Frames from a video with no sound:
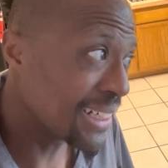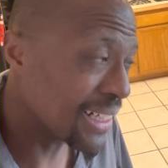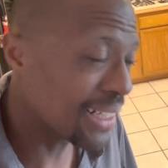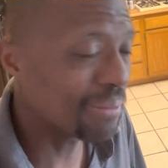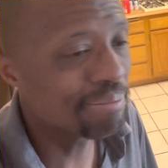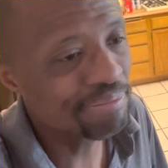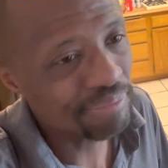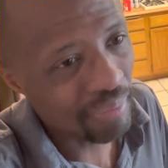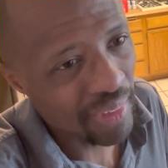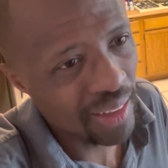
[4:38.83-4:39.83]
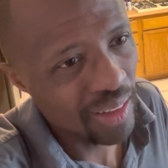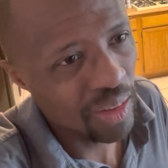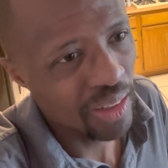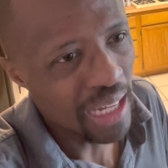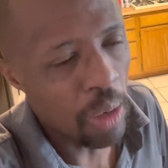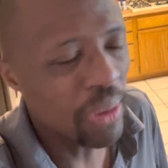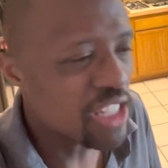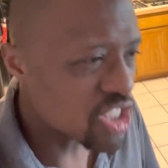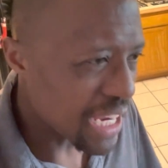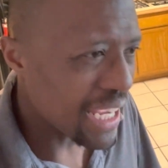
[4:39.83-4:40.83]
Um, I want to
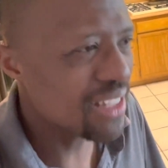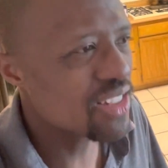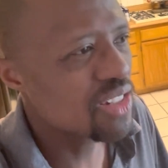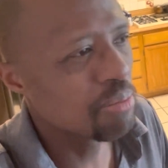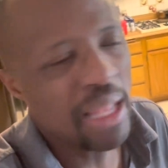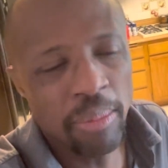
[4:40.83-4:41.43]
change, blah,